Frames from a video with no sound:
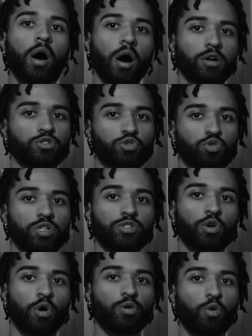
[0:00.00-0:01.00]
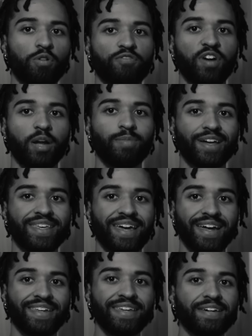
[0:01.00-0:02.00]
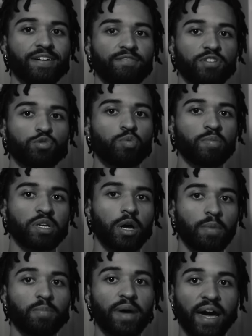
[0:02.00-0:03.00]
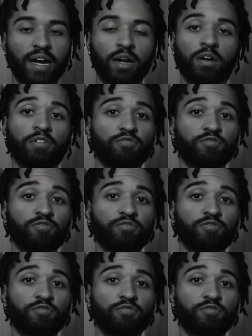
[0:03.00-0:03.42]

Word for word: on screen is art horrified by the idea of this woman coming back